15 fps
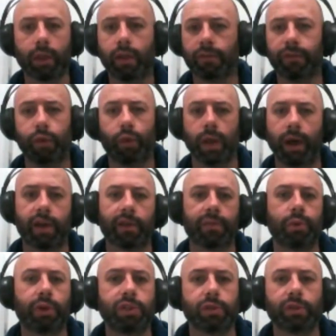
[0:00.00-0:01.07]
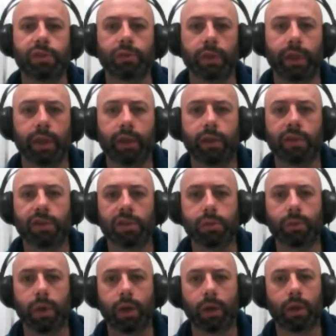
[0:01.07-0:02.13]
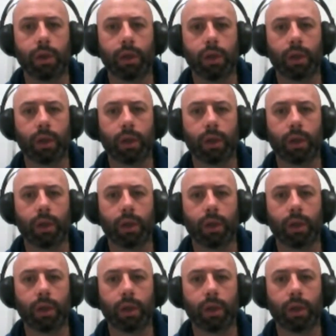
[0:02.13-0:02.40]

that forward half pressure is relentless as well.